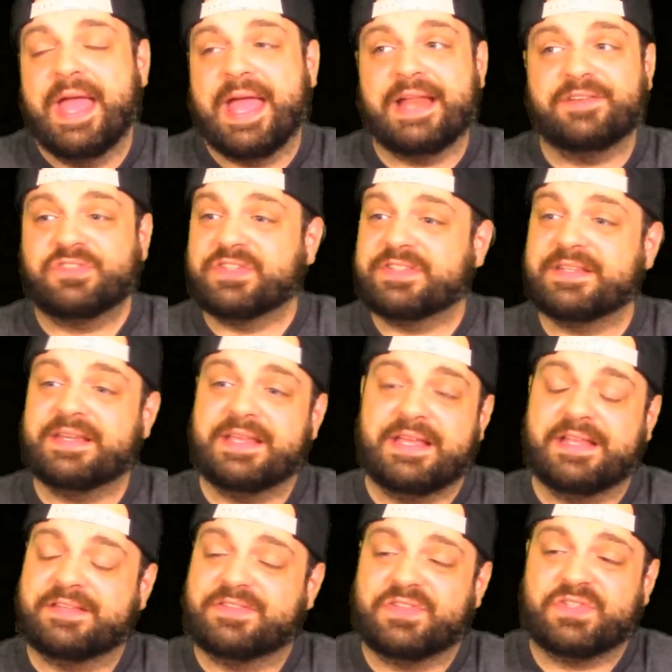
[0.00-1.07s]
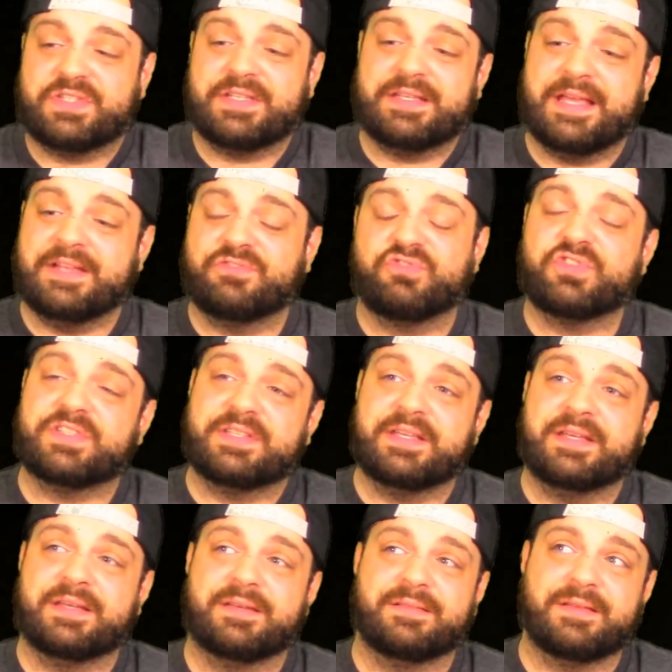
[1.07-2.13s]
and it's just an it's just an
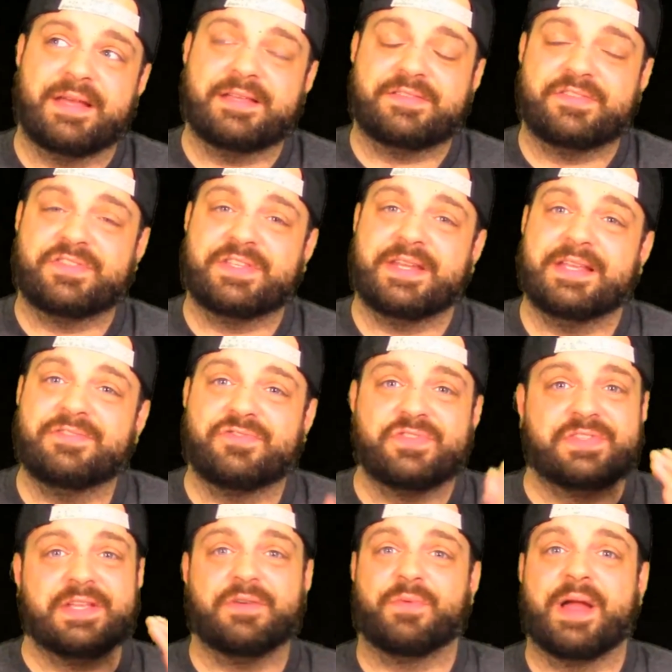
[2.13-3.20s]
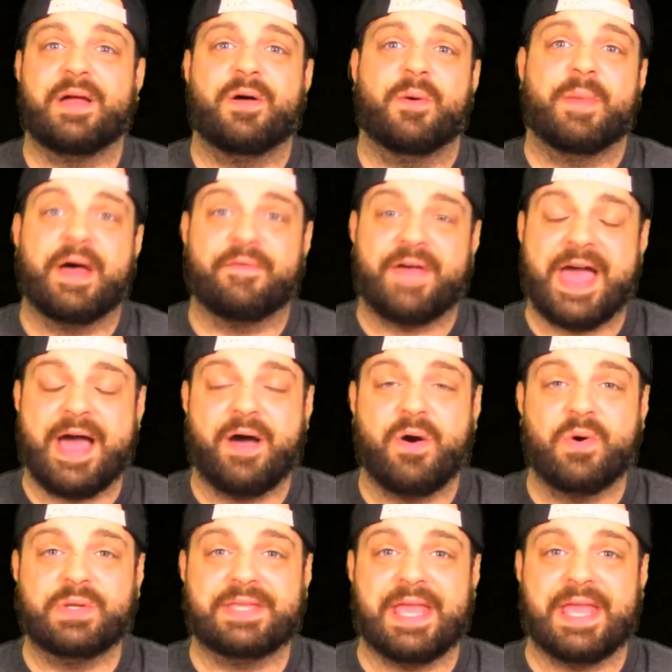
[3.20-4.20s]
interesting it's just an interesting realm of how